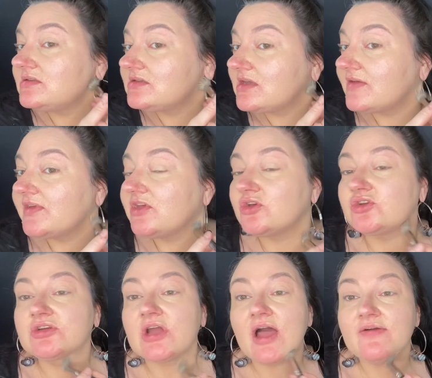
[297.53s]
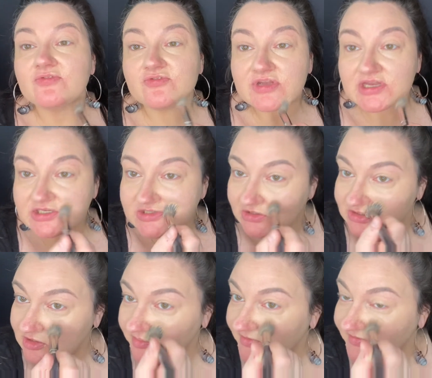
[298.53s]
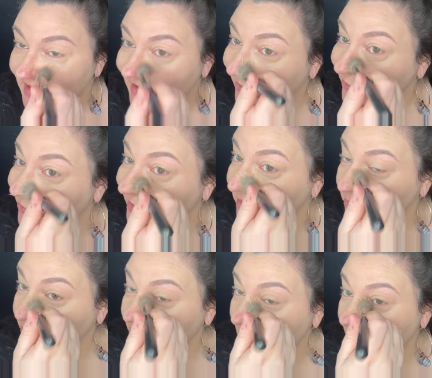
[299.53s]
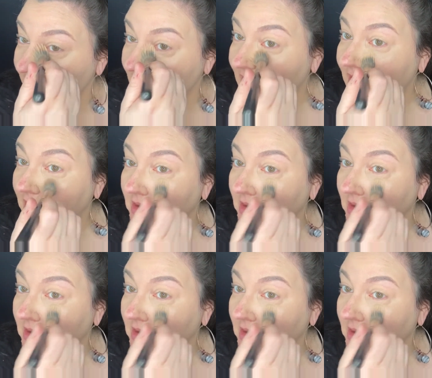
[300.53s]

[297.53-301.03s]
giving good coverage on top of that cooling primer.